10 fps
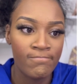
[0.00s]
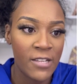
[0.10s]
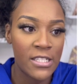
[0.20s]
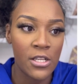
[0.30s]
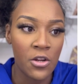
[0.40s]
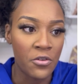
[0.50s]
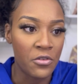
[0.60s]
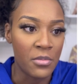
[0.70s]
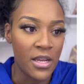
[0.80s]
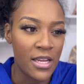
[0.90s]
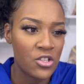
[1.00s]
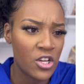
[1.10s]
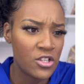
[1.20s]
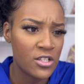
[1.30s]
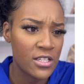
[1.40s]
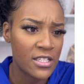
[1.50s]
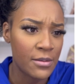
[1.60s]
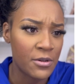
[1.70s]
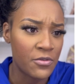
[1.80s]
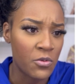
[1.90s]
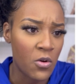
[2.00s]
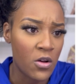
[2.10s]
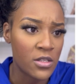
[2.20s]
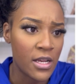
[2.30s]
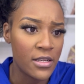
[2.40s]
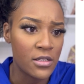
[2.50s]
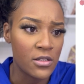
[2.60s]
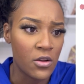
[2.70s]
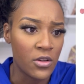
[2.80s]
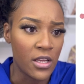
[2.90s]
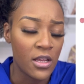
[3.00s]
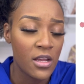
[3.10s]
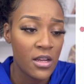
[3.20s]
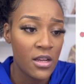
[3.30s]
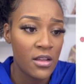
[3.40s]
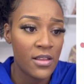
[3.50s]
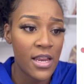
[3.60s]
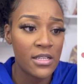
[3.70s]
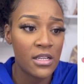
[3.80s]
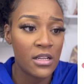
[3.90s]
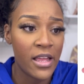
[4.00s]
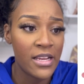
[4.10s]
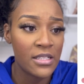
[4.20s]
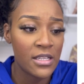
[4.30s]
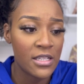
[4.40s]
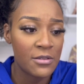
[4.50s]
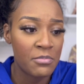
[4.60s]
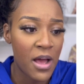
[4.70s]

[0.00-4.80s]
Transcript: It's a no for me. Exchange is accepted for wrong sizes only. That is the laziest